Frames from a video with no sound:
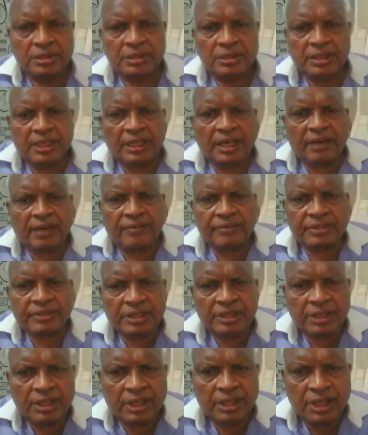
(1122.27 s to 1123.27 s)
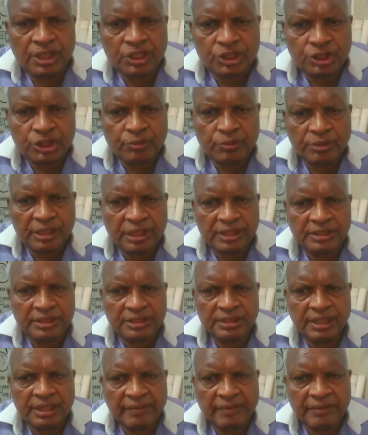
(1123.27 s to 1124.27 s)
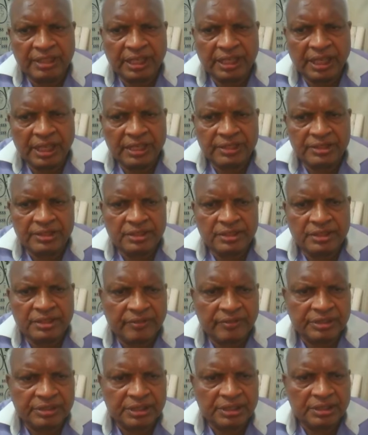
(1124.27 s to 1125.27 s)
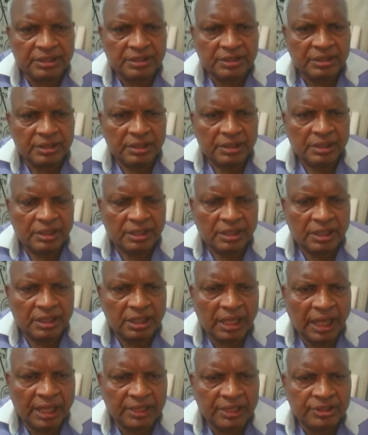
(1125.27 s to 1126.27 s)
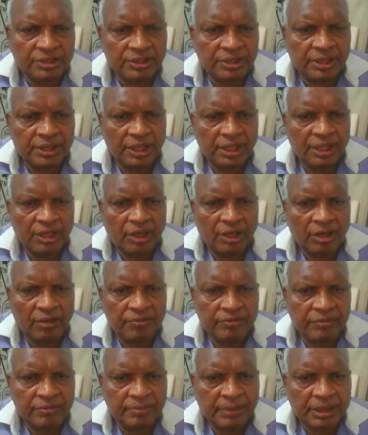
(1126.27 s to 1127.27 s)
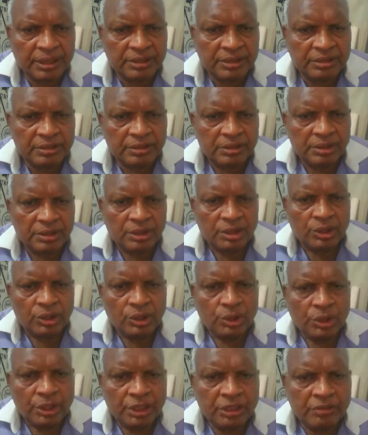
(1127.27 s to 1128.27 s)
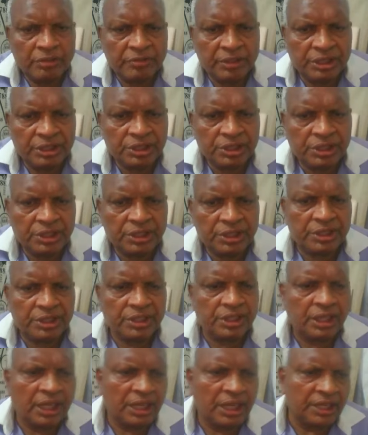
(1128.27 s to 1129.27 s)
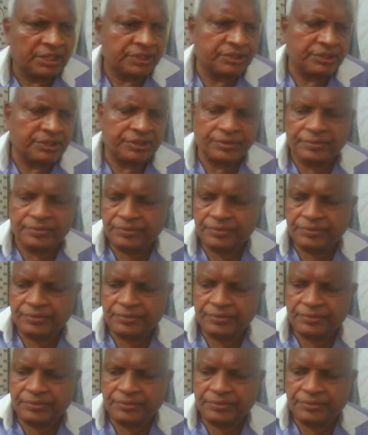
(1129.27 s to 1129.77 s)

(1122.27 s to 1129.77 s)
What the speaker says: thereafter, each within 7 days after last day of month in which it relates.